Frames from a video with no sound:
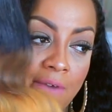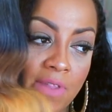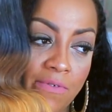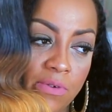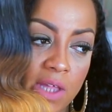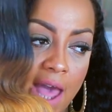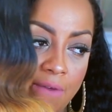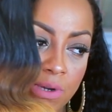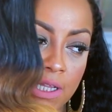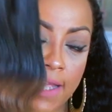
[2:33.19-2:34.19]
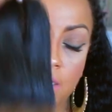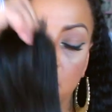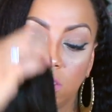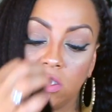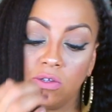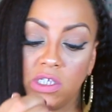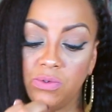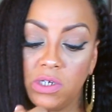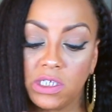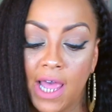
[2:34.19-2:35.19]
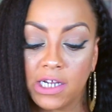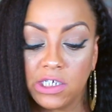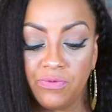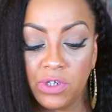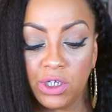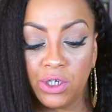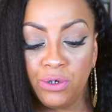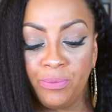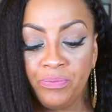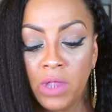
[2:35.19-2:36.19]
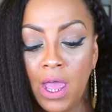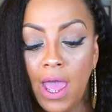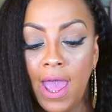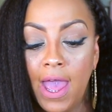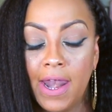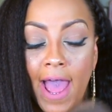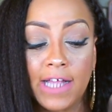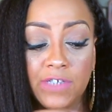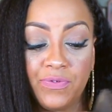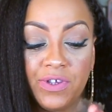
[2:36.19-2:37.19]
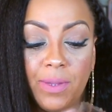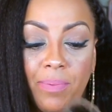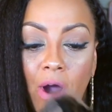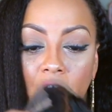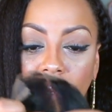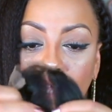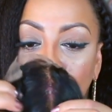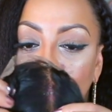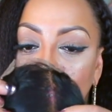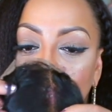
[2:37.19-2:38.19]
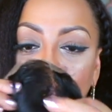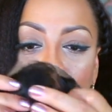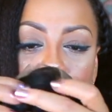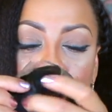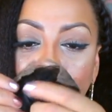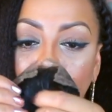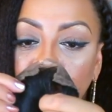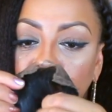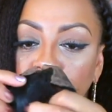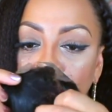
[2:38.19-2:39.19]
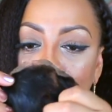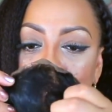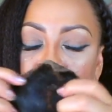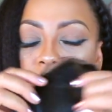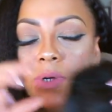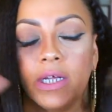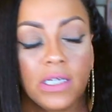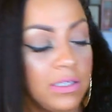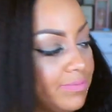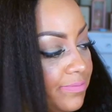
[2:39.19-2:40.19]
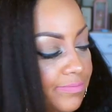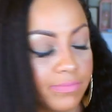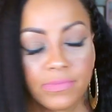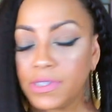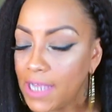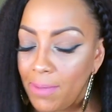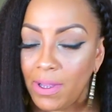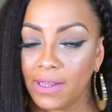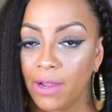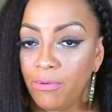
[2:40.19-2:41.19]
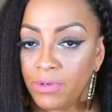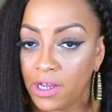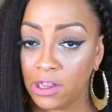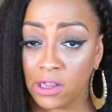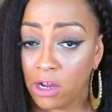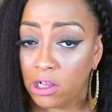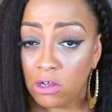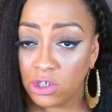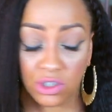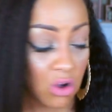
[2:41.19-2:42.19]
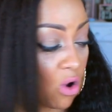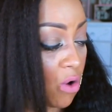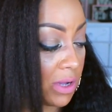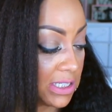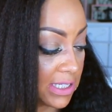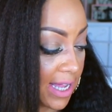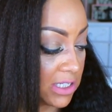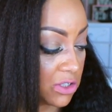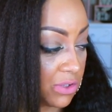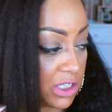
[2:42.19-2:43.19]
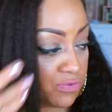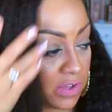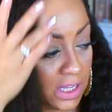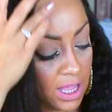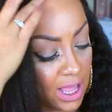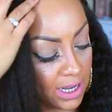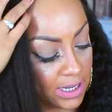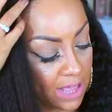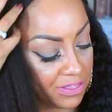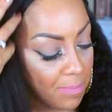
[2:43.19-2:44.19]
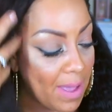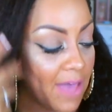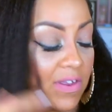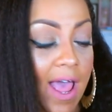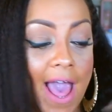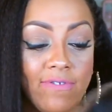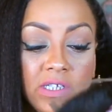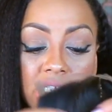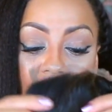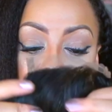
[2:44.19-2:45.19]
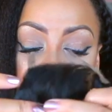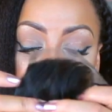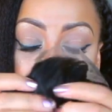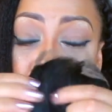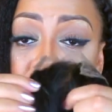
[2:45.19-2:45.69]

I've never really had one like this, so this one is actually really cute. And as for the parting in it, the actual knots, well, damn it, they, they, their closures are always nice. So there's really nothing bad that I have to say to them.